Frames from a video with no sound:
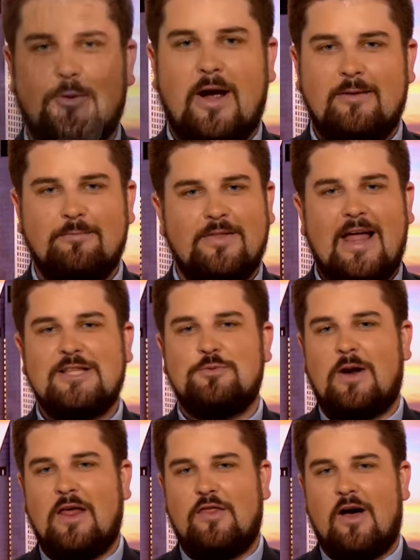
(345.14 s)
Right. That's
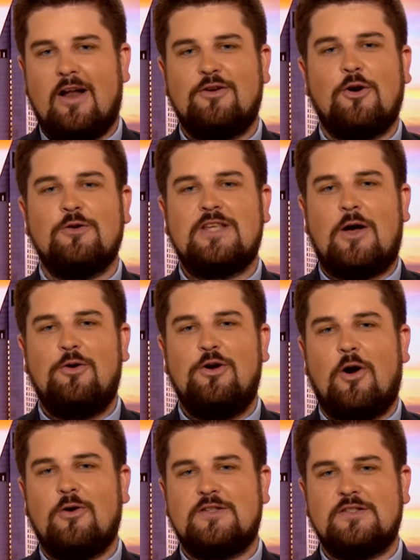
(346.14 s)
what I thought. Turns out
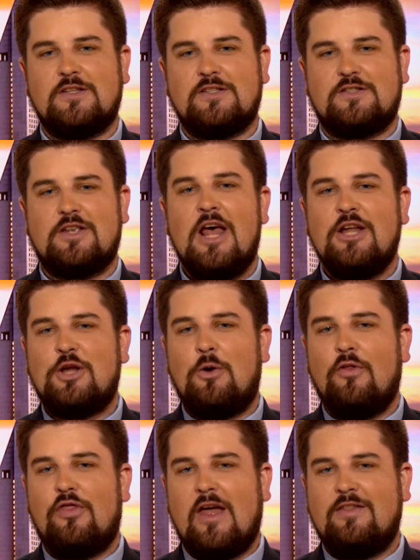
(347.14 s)
narcissists
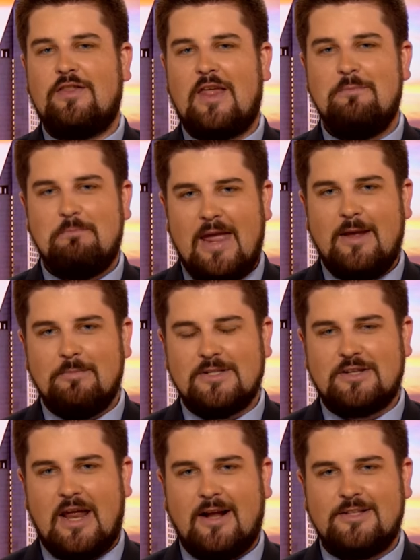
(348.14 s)
don't think that they make
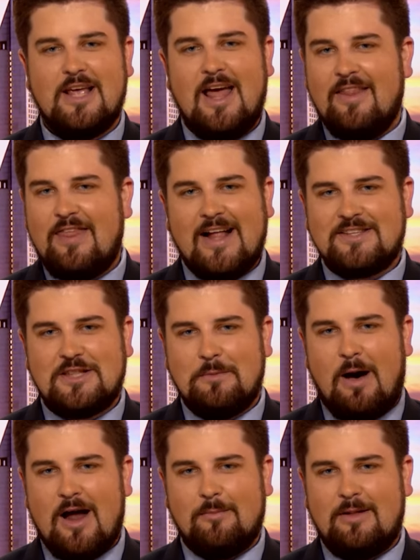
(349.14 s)
mistakes. That's the
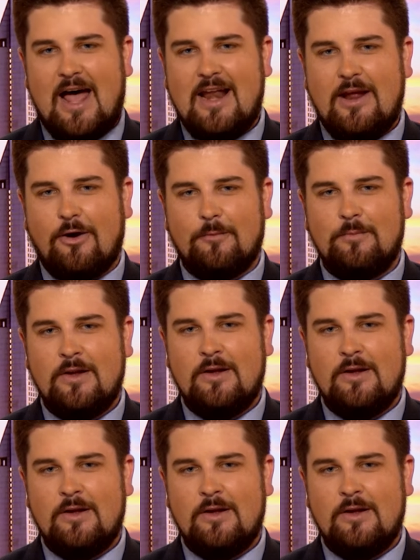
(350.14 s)
bottom line here.